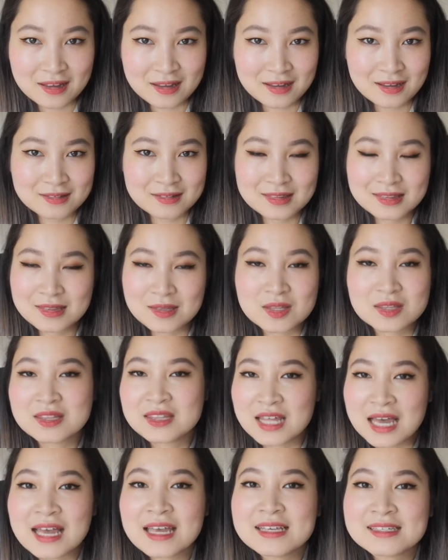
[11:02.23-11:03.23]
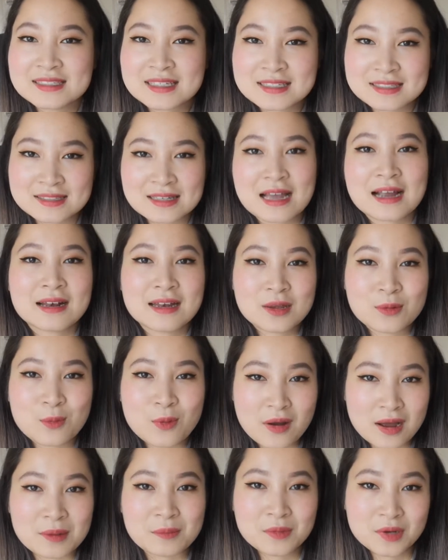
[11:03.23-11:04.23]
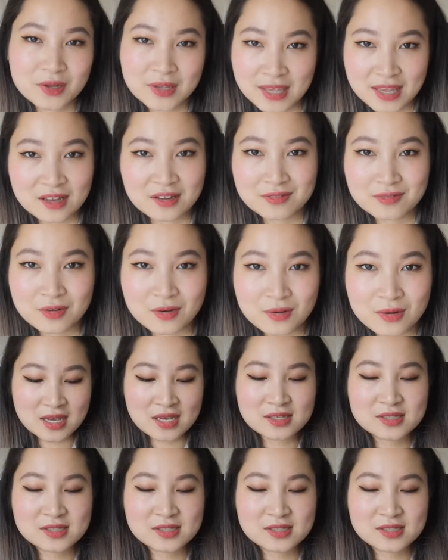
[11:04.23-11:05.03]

Uh, that is exactly what I'm looking for.